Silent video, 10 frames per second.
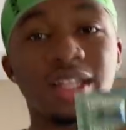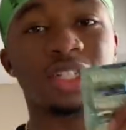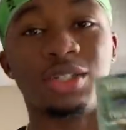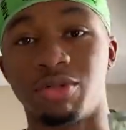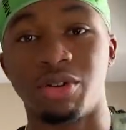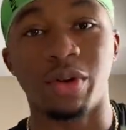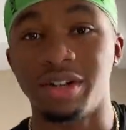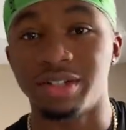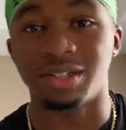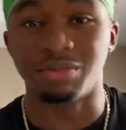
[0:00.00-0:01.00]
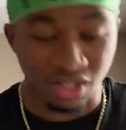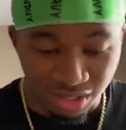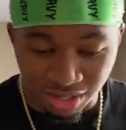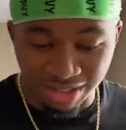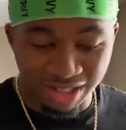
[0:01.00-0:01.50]
then just run away or something?
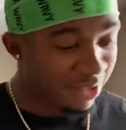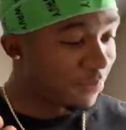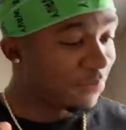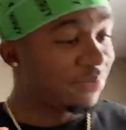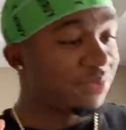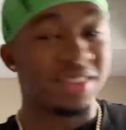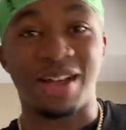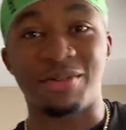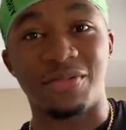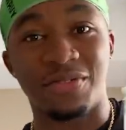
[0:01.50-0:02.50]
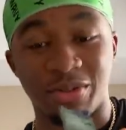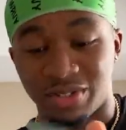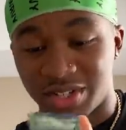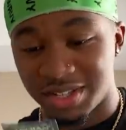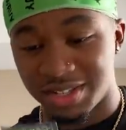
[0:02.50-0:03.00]
I'm confused.